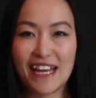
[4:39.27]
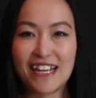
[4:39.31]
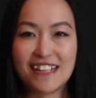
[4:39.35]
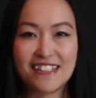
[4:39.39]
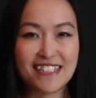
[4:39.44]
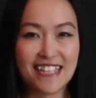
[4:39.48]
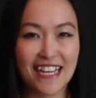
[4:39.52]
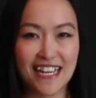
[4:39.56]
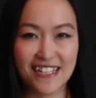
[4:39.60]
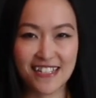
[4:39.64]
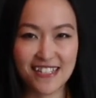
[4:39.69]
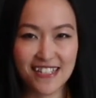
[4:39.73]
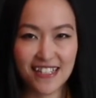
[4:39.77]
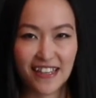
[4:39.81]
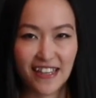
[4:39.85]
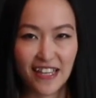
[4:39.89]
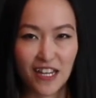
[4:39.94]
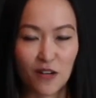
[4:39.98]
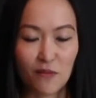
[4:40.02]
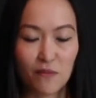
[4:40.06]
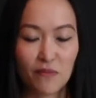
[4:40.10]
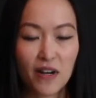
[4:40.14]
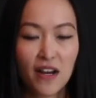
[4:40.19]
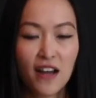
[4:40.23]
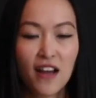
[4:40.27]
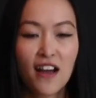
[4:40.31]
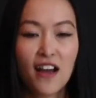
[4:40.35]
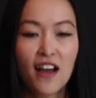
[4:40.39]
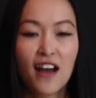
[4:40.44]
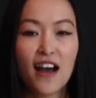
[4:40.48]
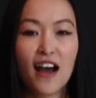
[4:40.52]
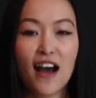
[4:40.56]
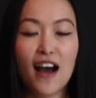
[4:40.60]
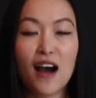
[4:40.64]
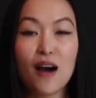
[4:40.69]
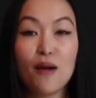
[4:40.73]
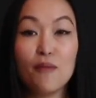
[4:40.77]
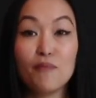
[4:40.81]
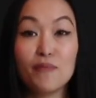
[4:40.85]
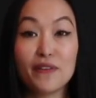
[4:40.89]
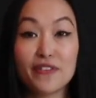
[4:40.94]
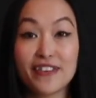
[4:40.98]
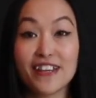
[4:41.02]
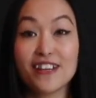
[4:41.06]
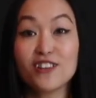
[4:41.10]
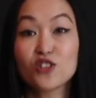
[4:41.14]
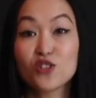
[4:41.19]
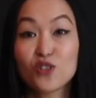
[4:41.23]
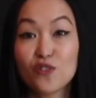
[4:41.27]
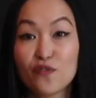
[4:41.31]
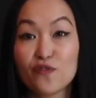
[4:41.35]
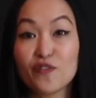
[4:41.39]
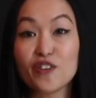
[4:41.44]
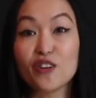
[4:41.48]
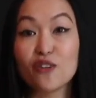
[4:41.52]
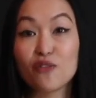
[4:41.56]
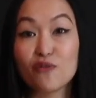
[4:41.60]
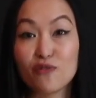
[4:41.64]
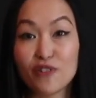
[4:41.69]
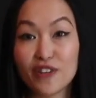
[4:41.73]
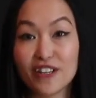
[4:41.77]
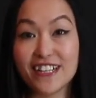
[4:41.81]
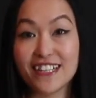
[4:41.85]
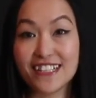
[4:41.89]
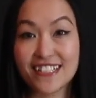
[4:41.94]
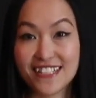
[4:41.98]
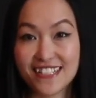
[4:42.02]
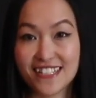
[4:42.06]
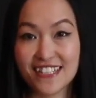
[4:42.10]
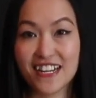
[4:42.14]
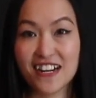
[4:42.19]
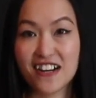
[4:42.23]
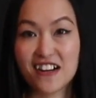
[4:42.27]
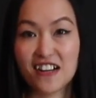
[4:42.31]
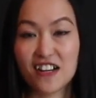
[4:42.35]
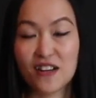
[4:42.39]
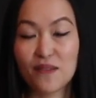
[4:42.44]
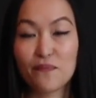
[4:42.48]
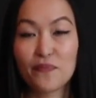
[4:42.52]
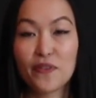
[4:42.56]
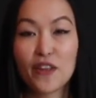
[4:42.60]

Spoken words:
can't dance in them, but they should feel really snug.